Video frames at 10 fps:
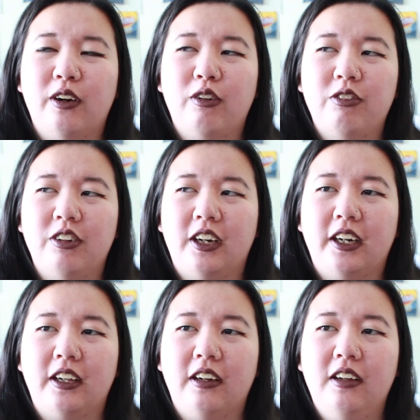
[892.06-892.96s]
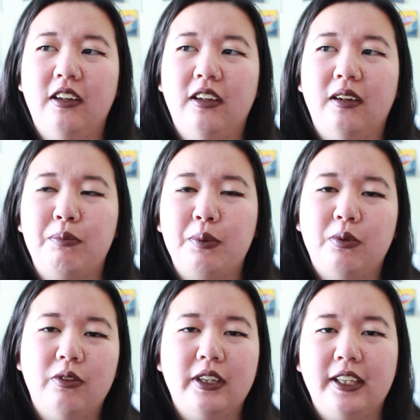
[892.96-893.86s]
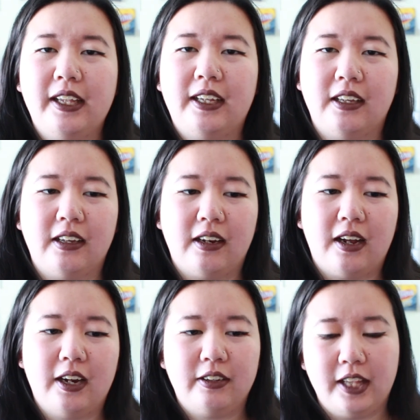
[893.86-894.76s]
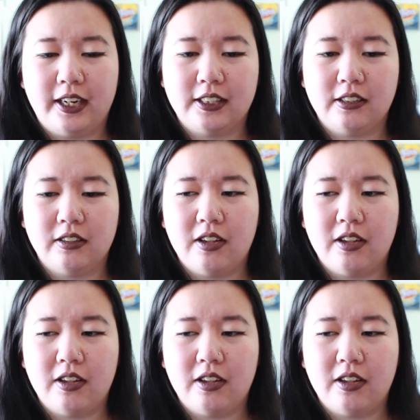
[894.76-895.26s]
or overrated. People really like it. I liked it a